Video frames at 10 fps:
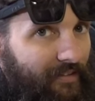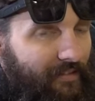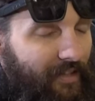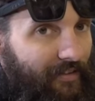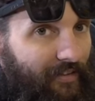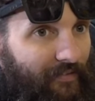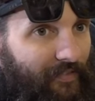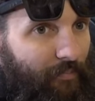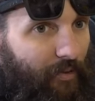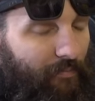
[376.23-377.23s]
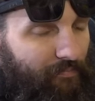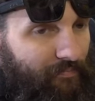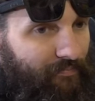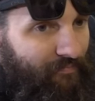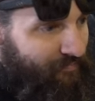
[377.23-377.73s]
That's how they flip up.
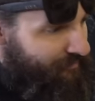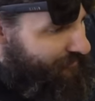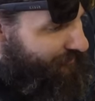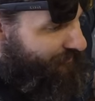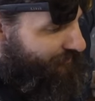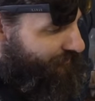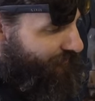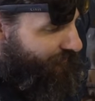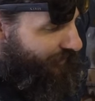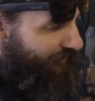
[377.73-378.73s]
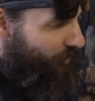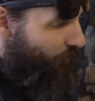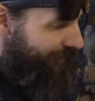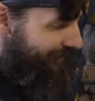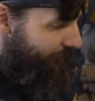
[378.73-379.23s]
It's
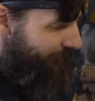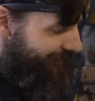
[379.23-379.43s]
cool. It's a simple